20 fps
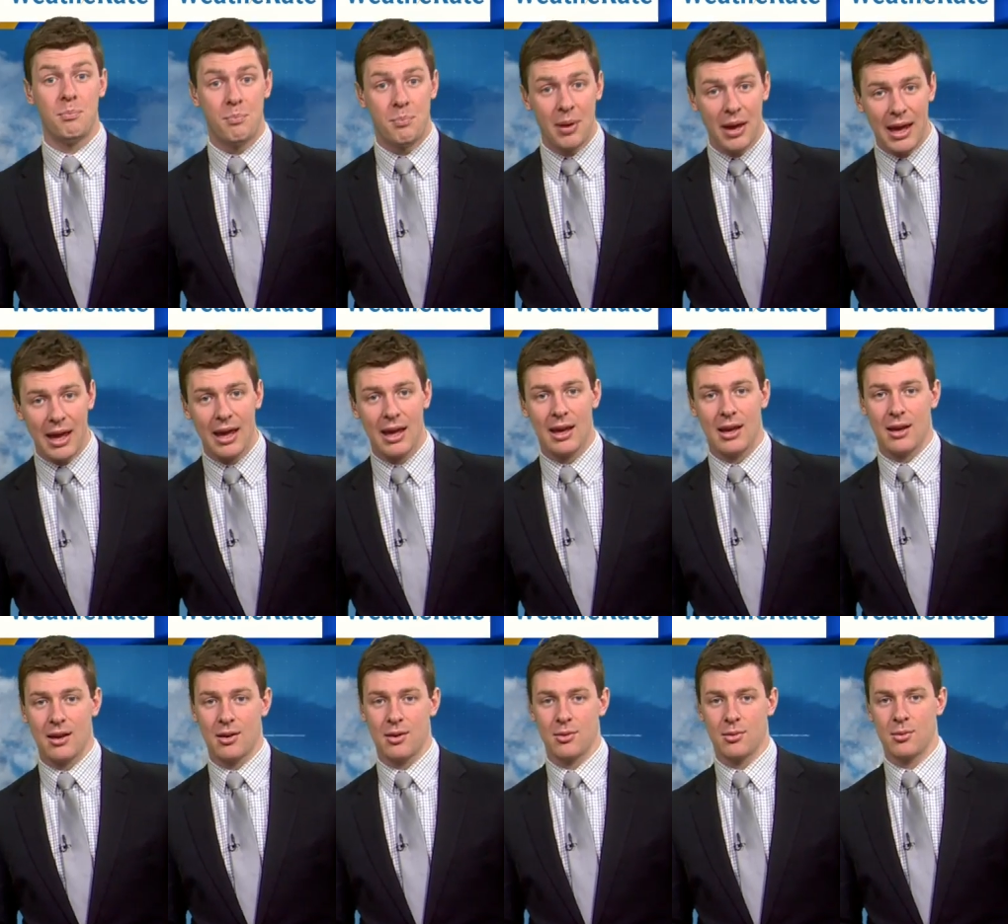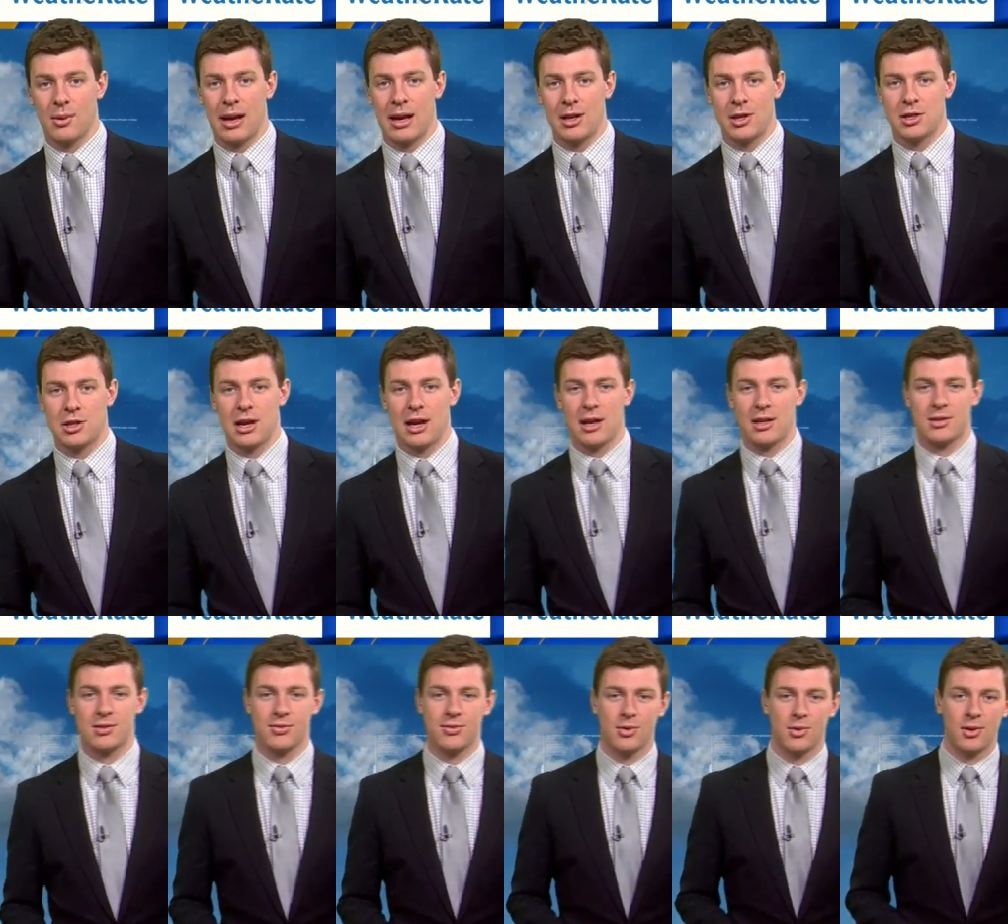big rain
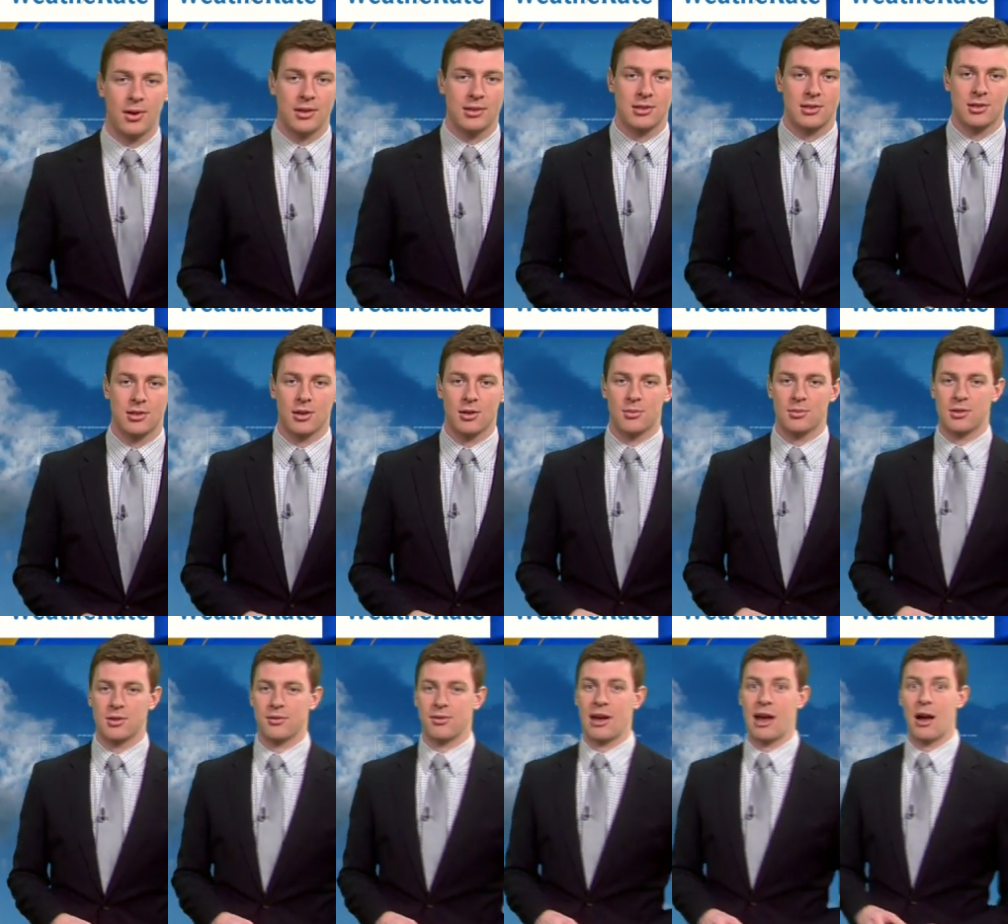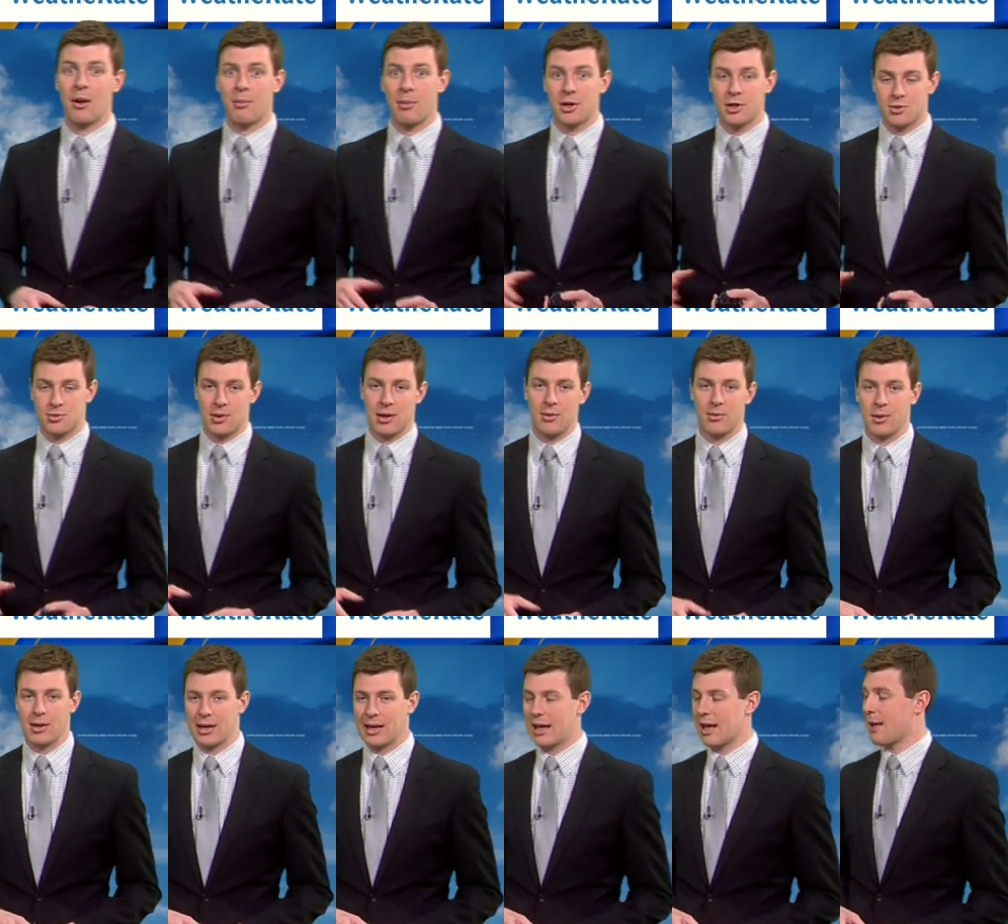chance for us in terms of how much rain
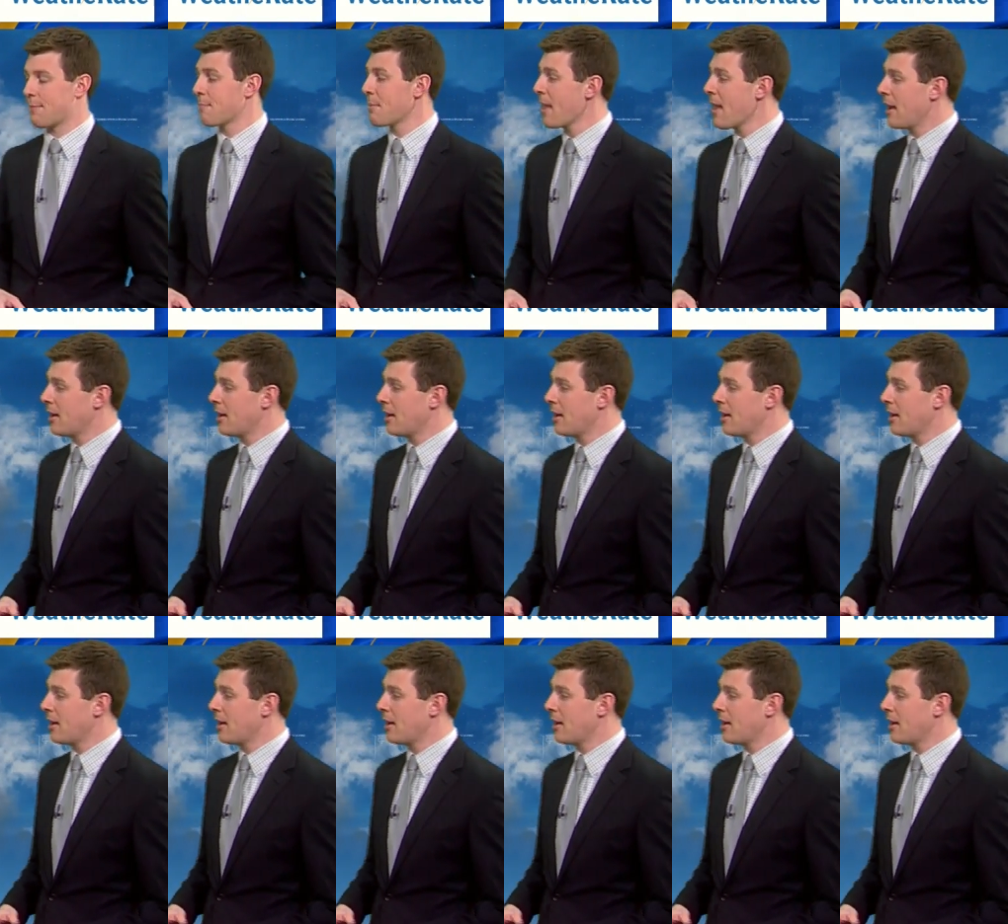we're going to get.